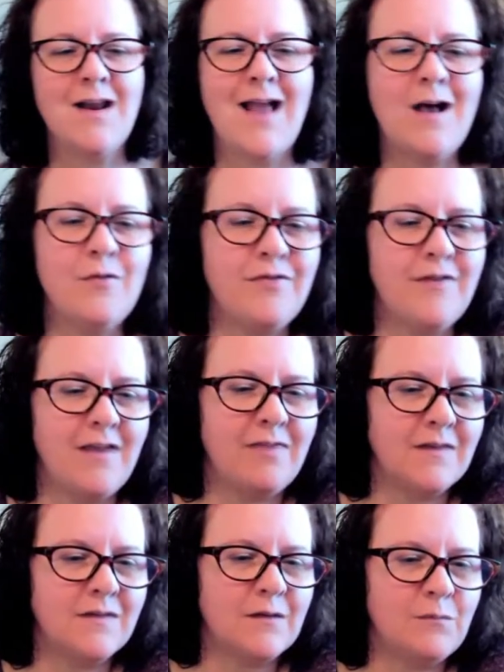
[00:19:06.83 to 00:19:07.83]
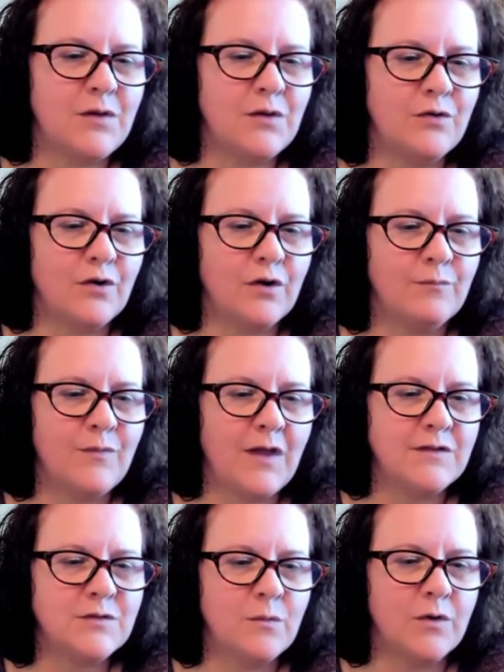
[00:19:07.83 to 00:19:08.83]
to outthink this computer.
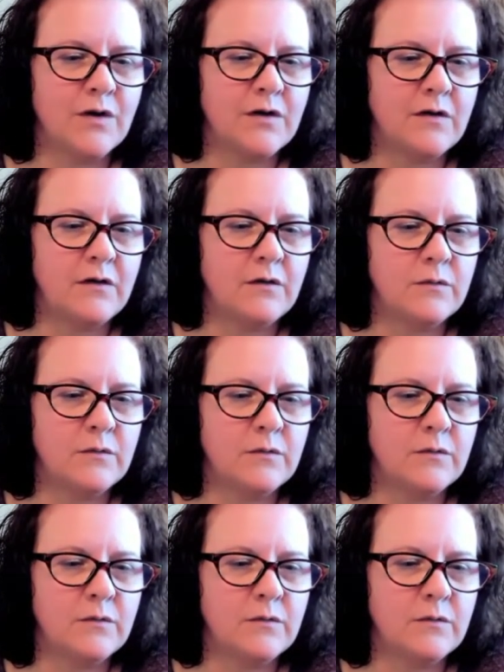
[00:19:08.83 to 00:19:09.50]
That's what we're going to do. Let's